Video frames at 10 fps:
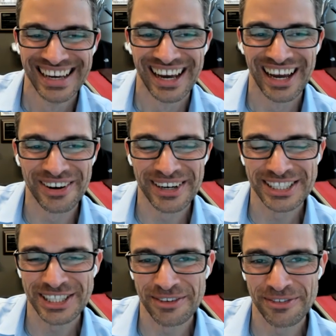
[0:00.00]
All right,
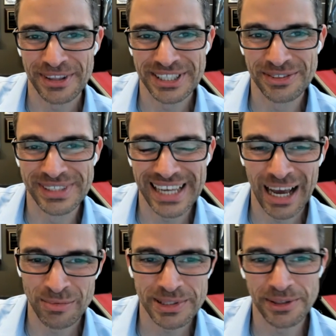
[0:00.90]
Jennifer, this was
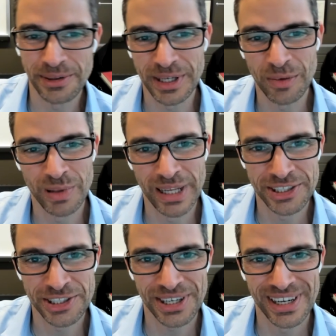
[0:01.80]
absolutely a
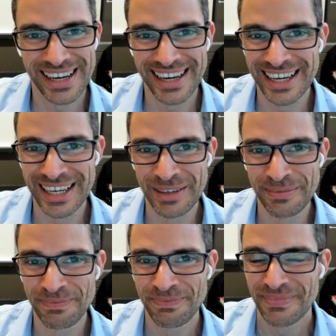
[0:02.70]
pleasure.
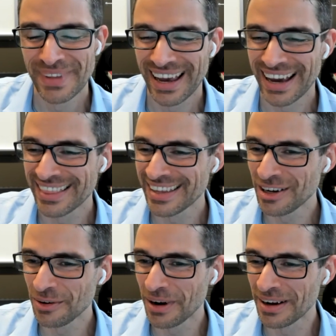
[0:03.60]
I
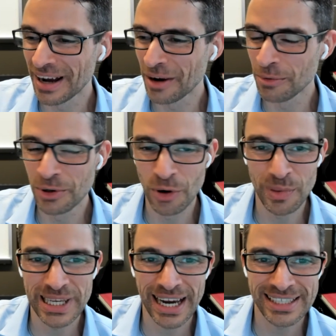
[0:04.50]
think I would
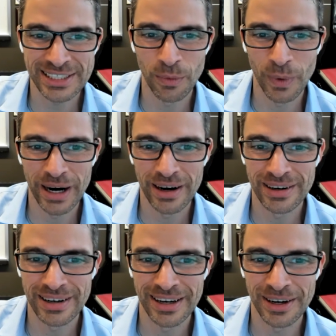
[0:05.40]
normally ask
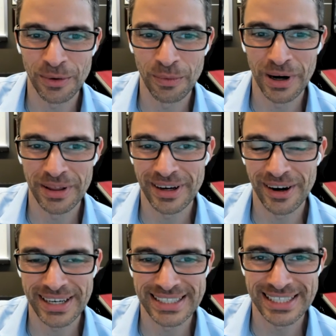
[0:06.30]
where the
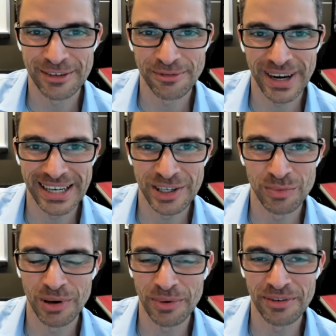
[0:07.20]
audience can find you,
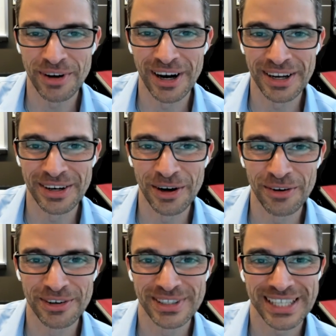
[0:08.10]
but we've gone
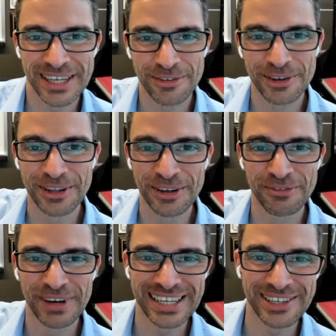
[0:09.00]
over several
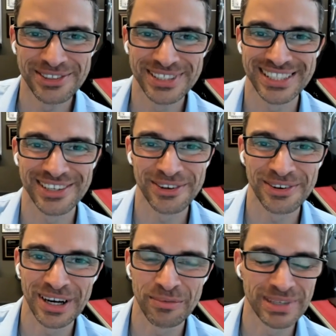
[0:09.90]
venues. So
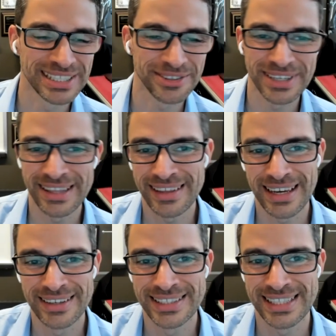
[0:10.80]
is there anything
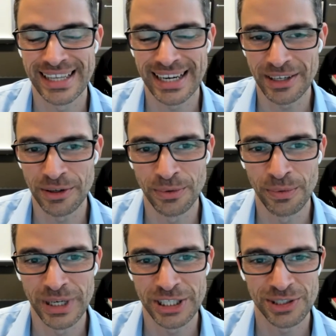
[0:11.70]
else that you
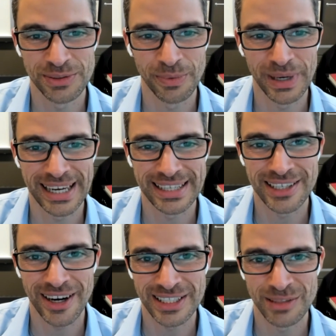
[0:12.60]
wish we had
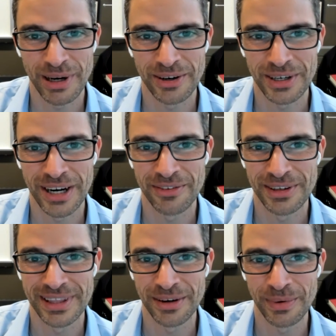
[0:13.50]
talked about or
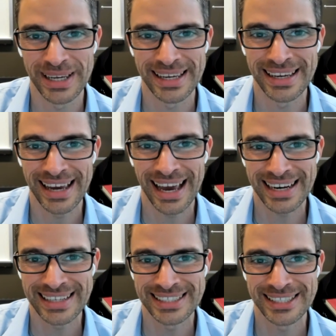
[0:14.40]
covered that we hadn't?